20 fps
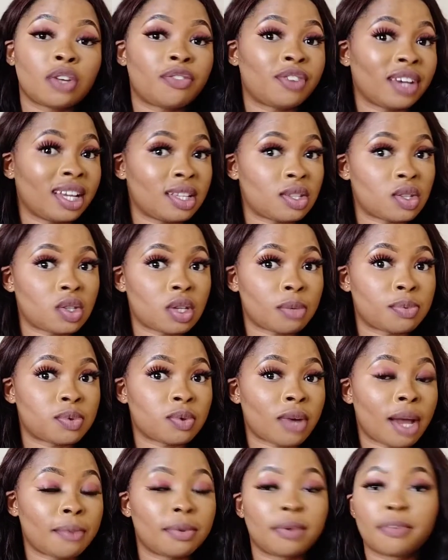don't forget to
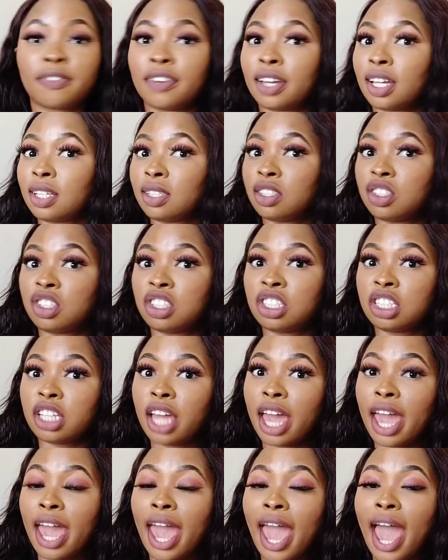subscribe, don't forget to
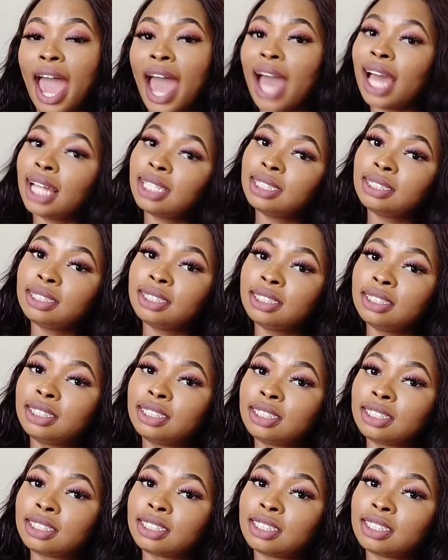share, and